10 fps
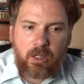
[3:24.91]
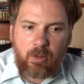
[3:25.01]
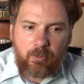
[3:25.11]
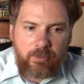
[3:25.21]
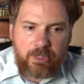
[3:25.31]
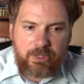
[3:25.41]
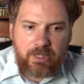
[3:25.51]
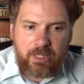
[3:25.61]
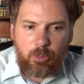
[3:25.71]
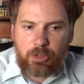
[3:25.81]

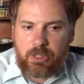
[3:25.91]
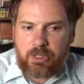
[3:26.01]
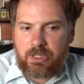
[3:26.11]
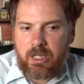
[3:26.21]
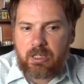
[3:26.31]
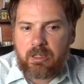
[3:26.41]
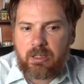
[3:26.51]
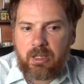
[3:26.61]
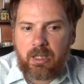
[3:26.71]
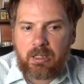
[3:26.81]
obviously appreciated their